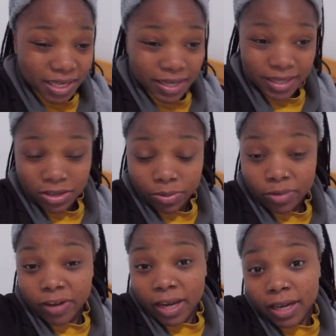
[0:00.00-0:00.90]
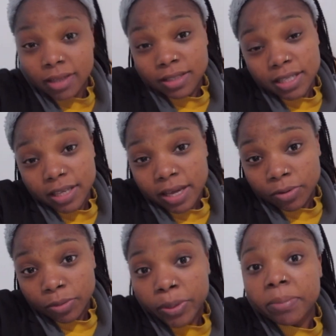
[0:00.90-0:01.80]
I guess I'll be fine. And they just came
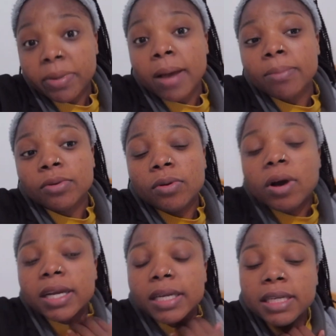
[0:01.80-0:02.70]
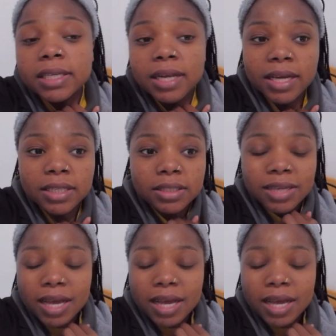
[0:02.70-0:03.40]
to pick me up to go and eat lunch.